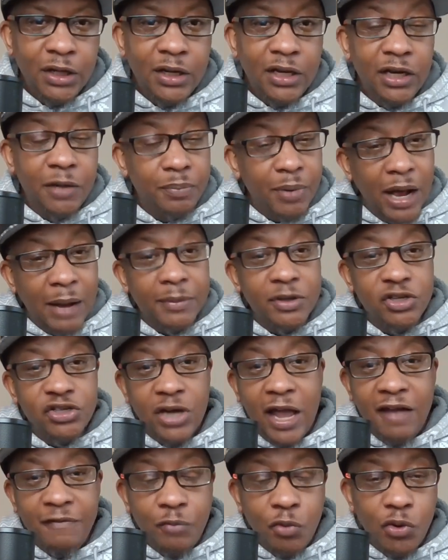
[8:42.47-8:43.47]
He probably should
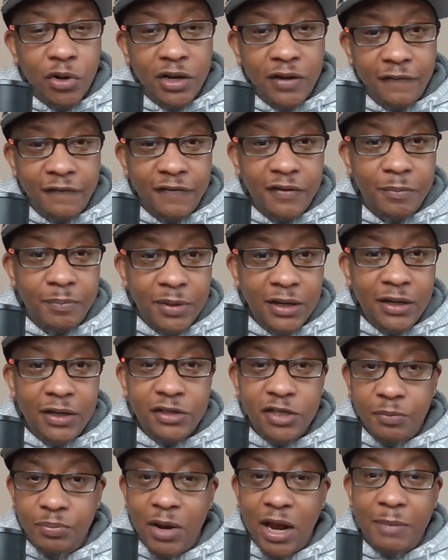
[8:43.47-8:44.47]
have more
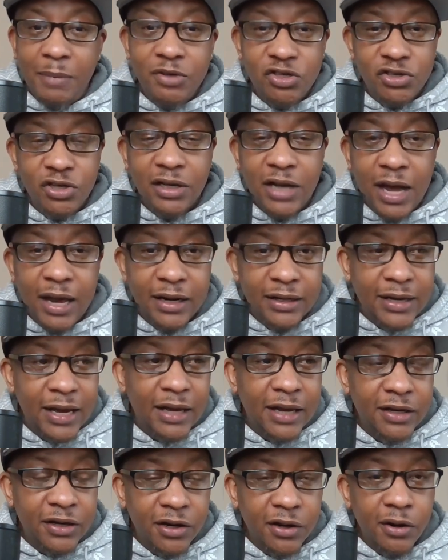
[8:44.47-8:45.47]
MVPs. He probably should have got it
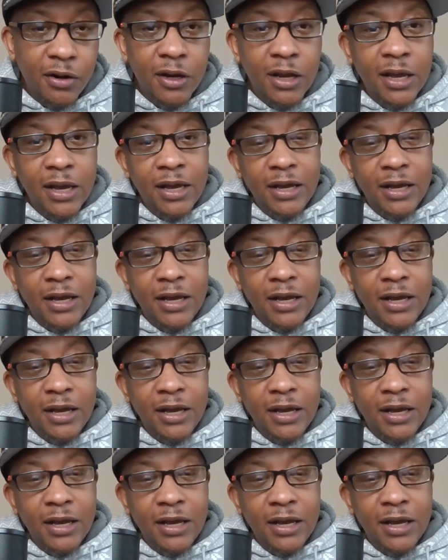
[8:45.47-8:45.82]
that year.